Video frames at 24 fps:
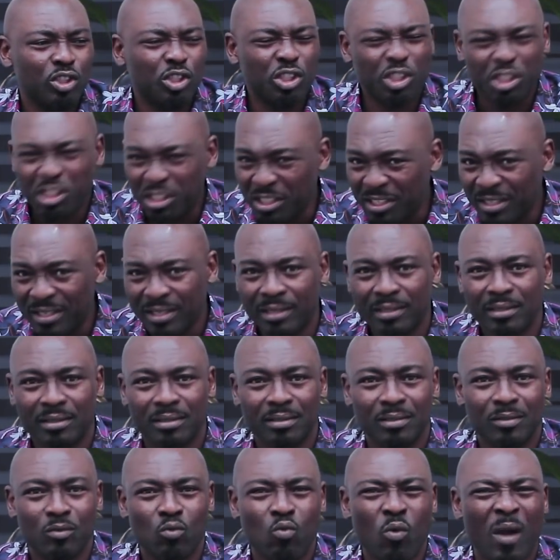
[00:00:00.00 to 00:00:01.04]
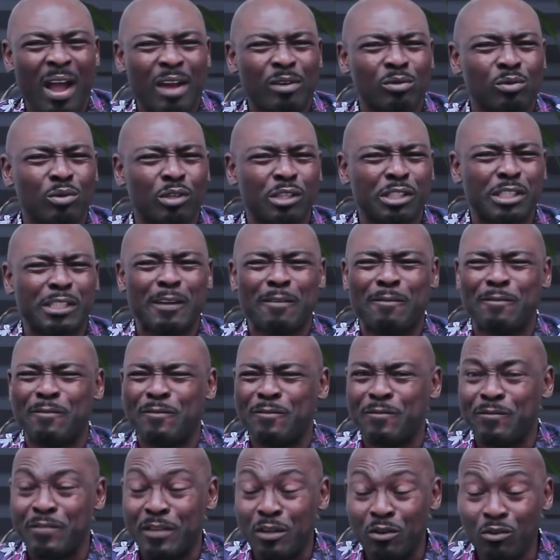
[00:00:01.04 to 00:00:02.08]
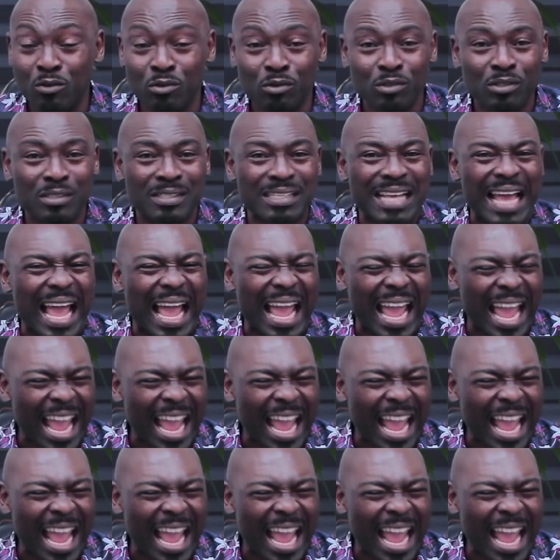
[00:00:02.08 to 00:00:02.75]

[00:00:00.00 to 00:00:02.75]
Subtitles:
cheated, why Russia feels